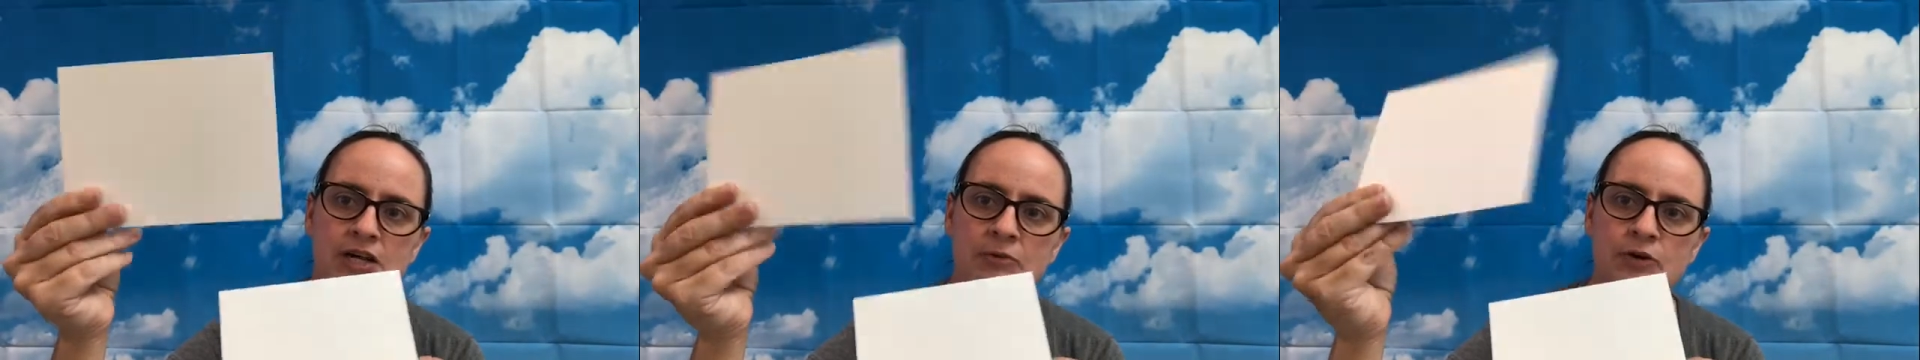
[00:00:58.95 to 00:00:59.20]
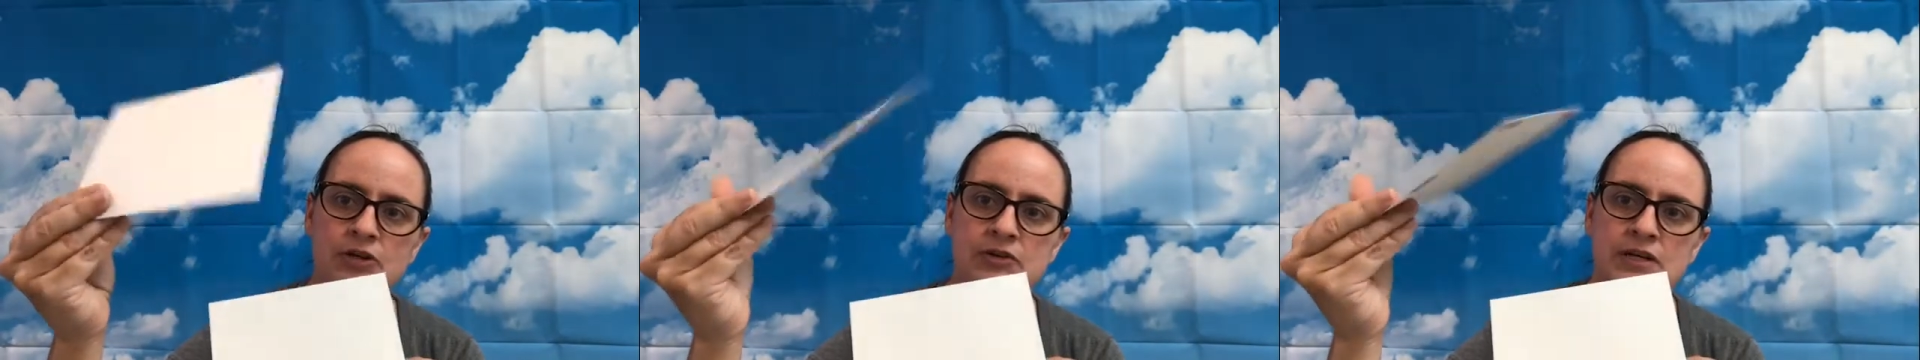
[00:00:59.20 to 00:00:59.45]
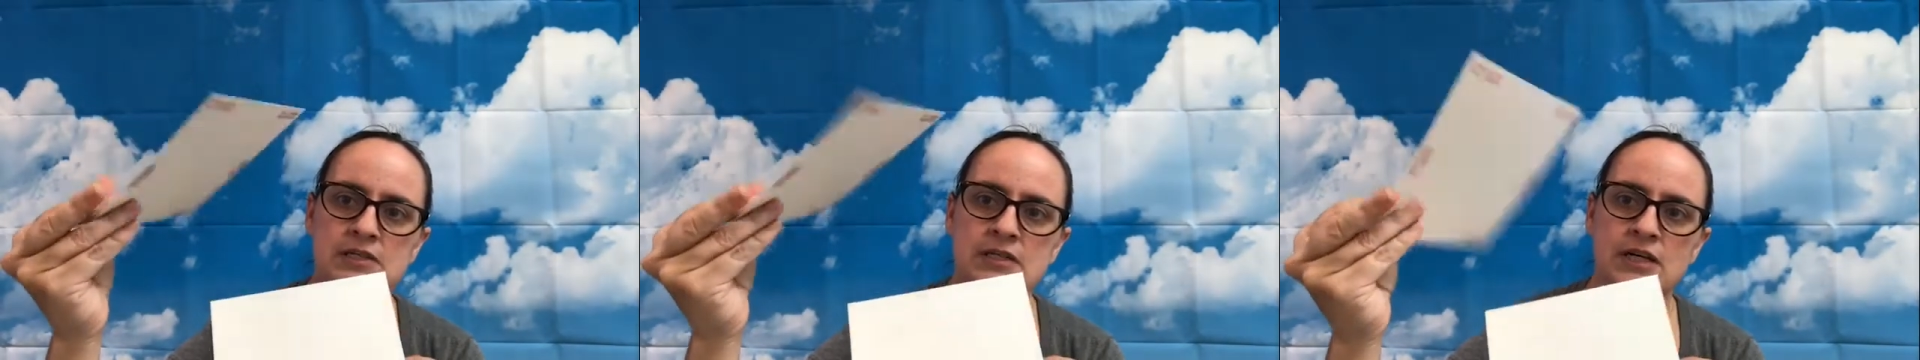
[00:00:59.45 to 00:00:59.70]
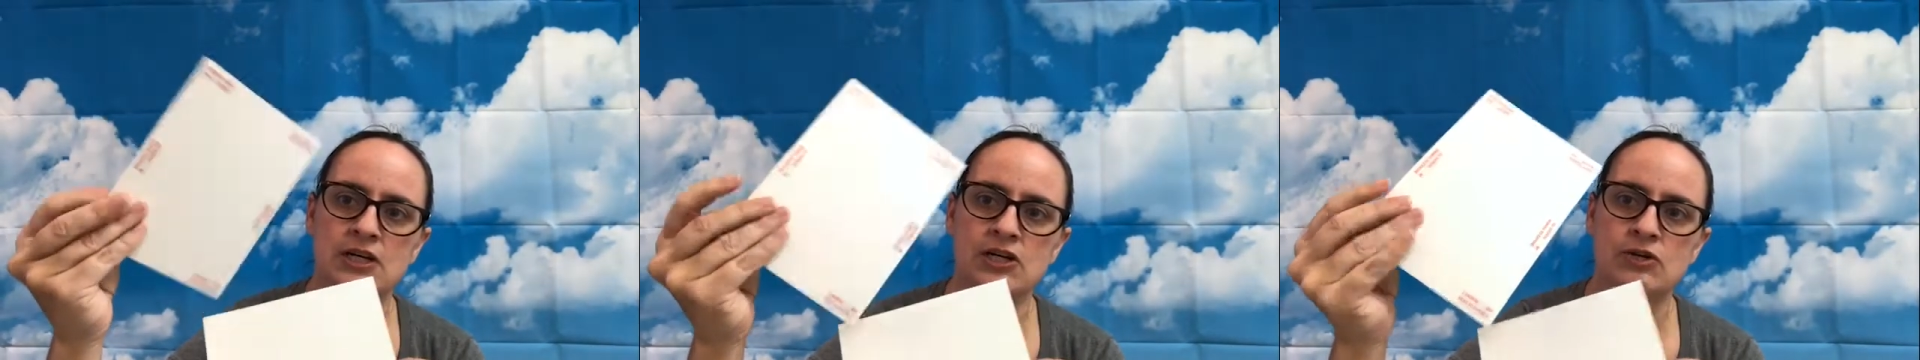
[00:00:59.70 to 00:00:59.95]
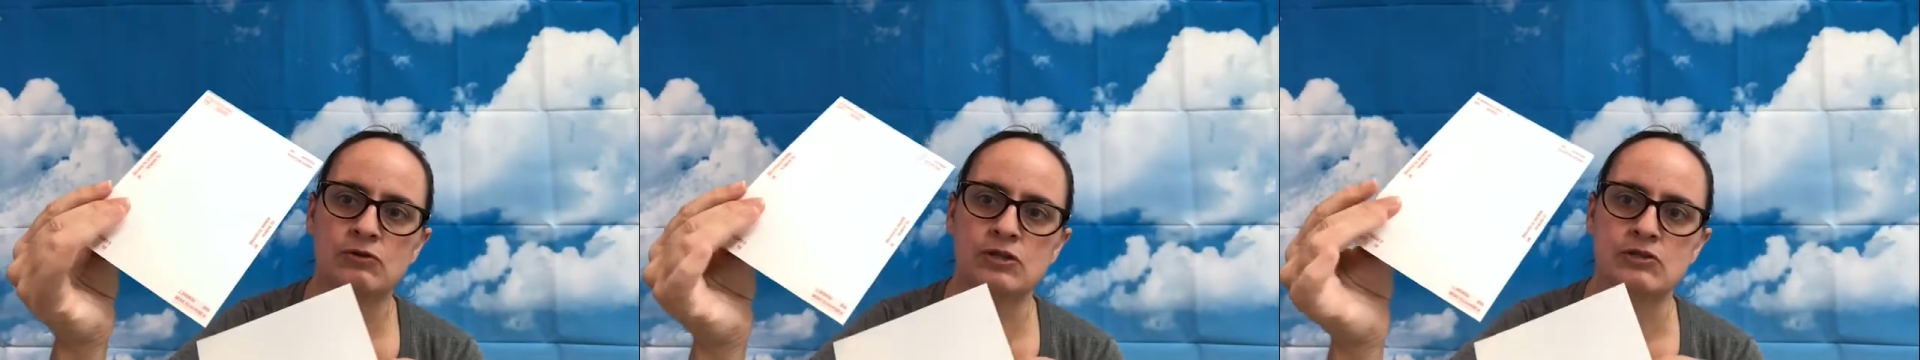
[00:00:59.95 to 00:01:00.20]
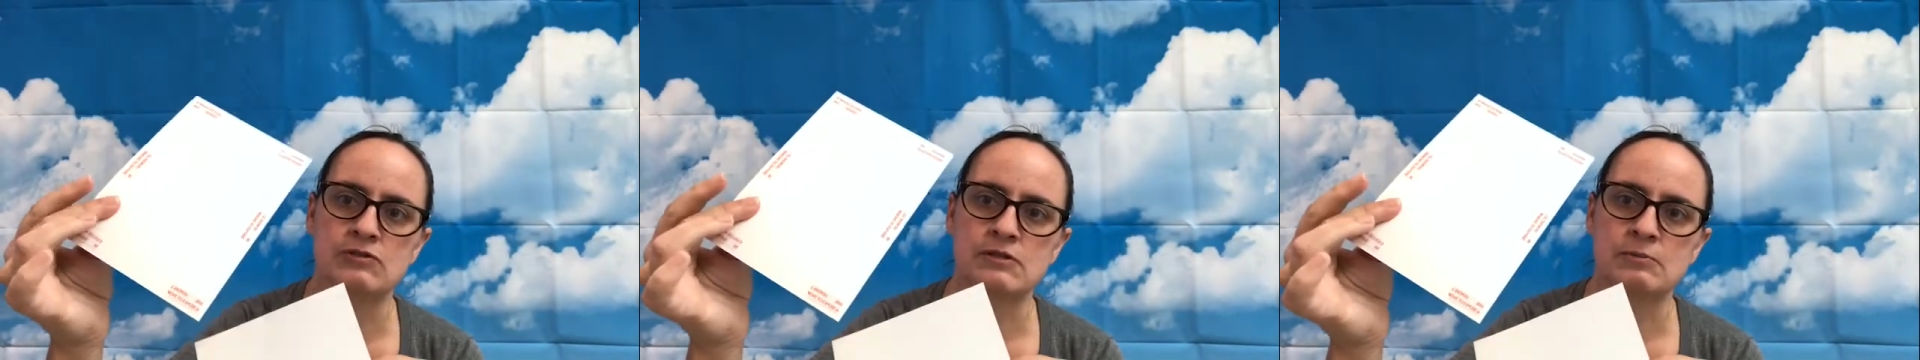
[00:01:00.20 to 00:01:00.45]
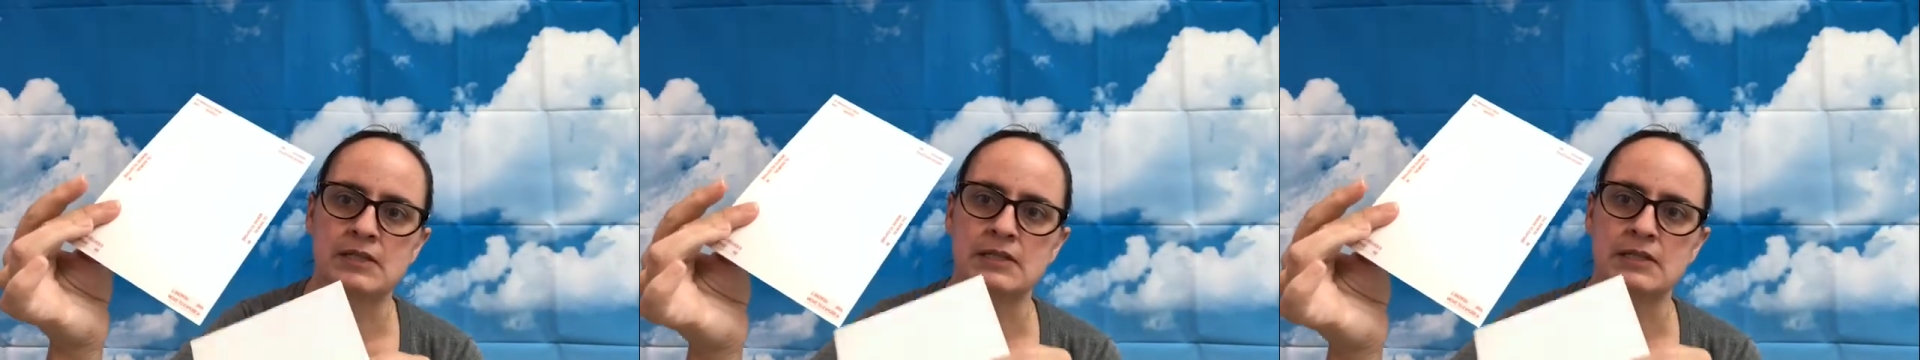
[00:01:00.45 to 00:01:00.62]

and when you get done, you can use the peel